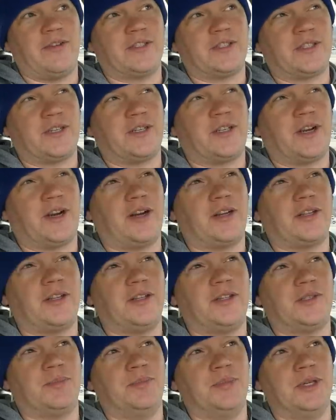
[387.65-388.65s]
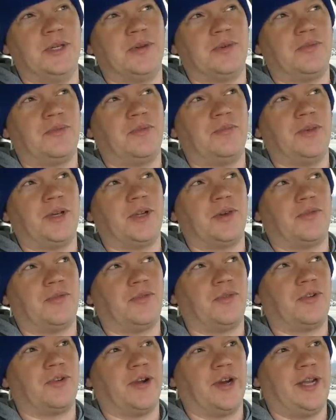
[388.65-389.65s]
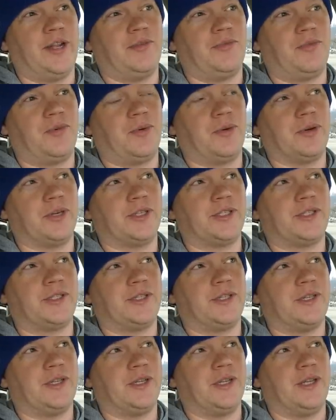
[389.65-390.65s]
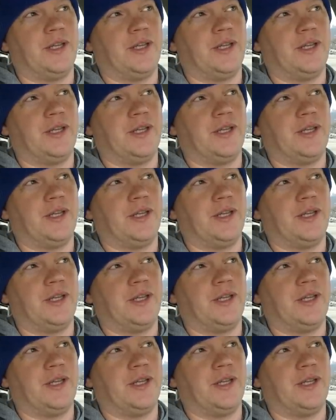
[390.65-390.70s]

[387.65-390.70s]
It's gonna turn to this beautiful, beautiful green forest